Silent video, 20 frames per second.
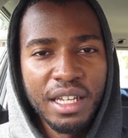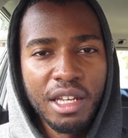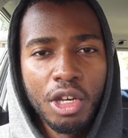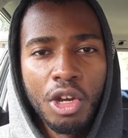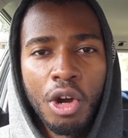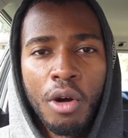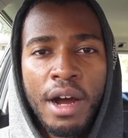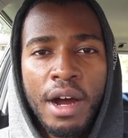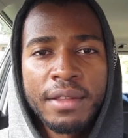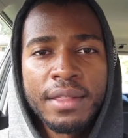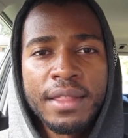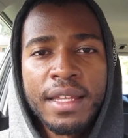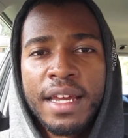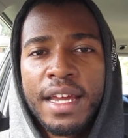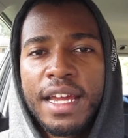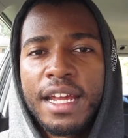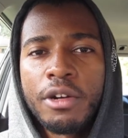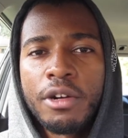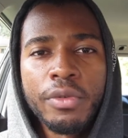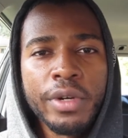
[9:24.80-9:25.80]
Go out
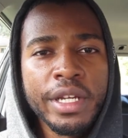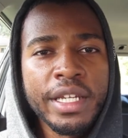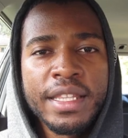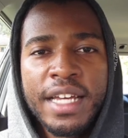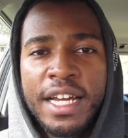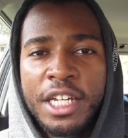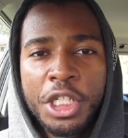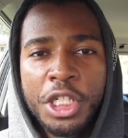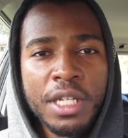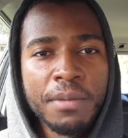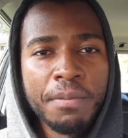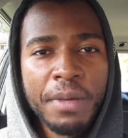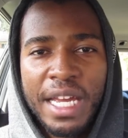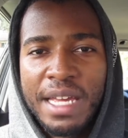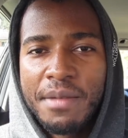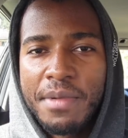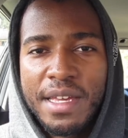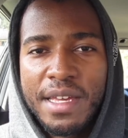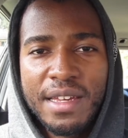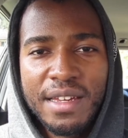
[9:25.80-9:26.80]
there and read that shit,
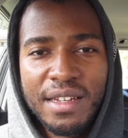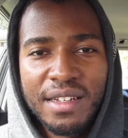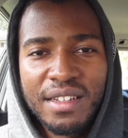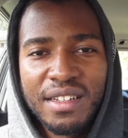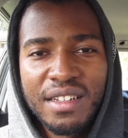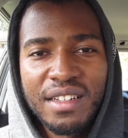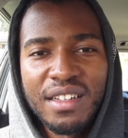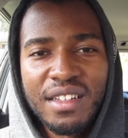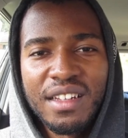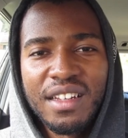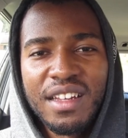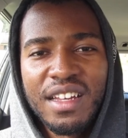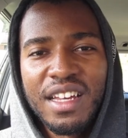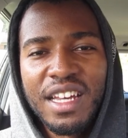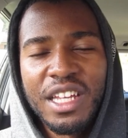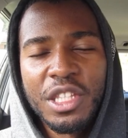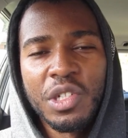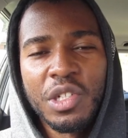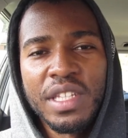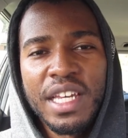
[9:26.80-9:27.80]
baby.
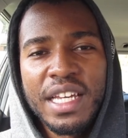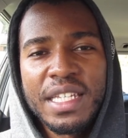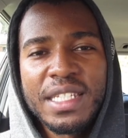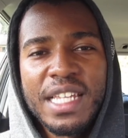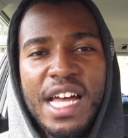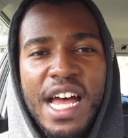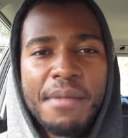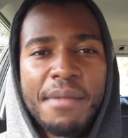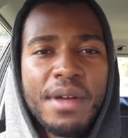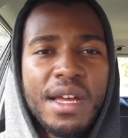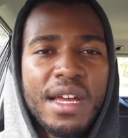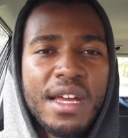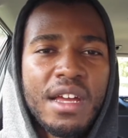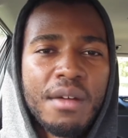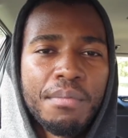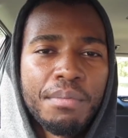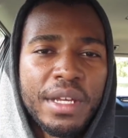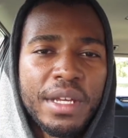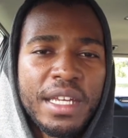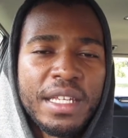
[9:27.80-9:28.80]
Until next time,
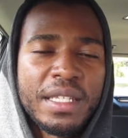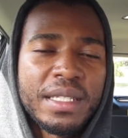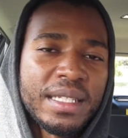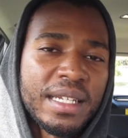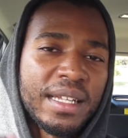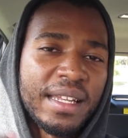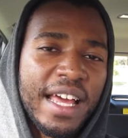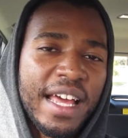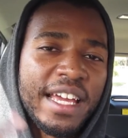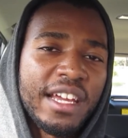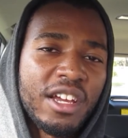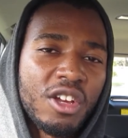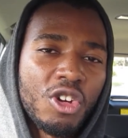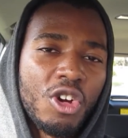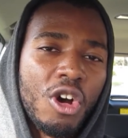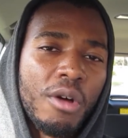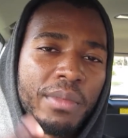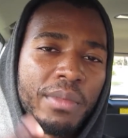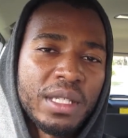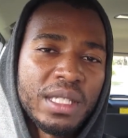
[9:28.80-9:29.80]
peace, like,
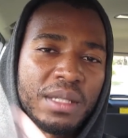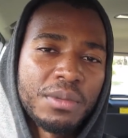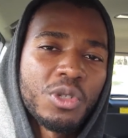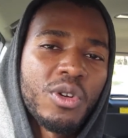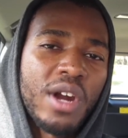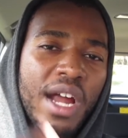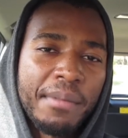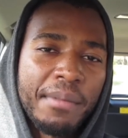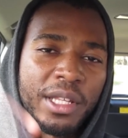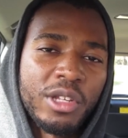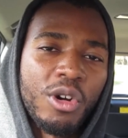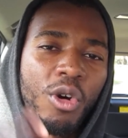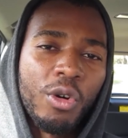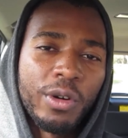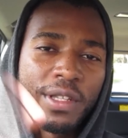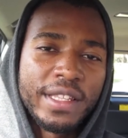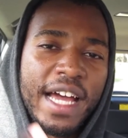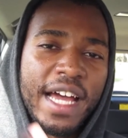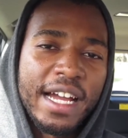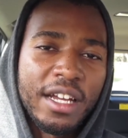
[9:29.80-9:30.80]
comment, subscribe, and
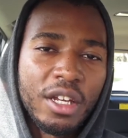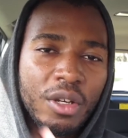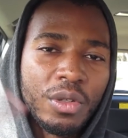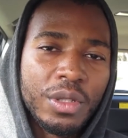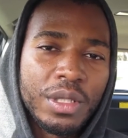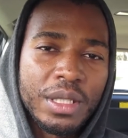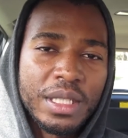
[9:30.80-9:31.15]
all that good